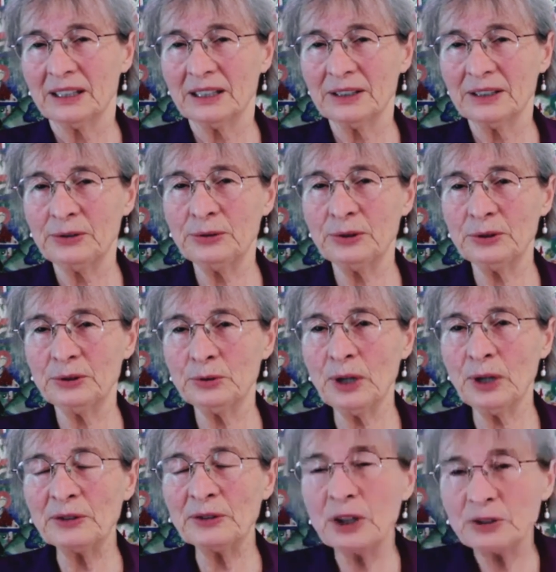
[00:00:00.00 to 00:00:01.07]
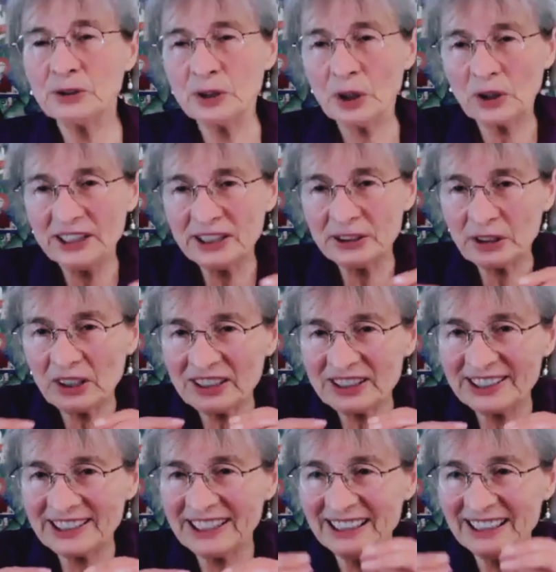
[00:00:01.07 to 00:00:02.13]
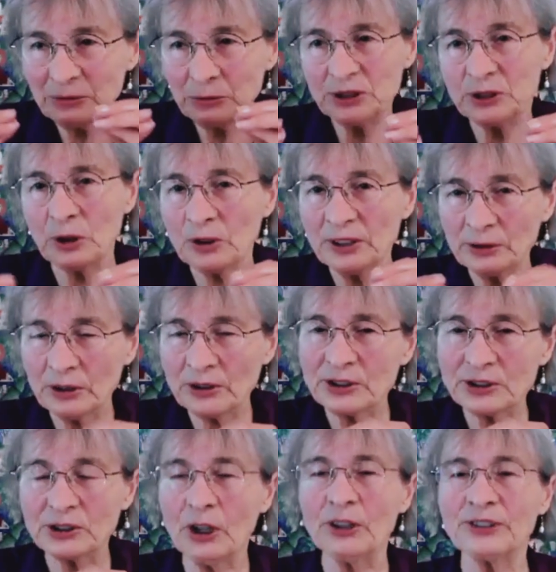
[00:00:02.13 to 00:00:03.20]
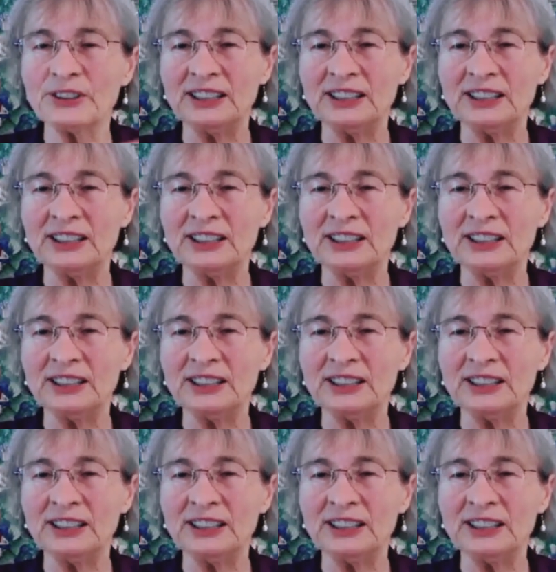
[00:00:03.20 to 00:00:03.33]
you are not your little thing with your little thought,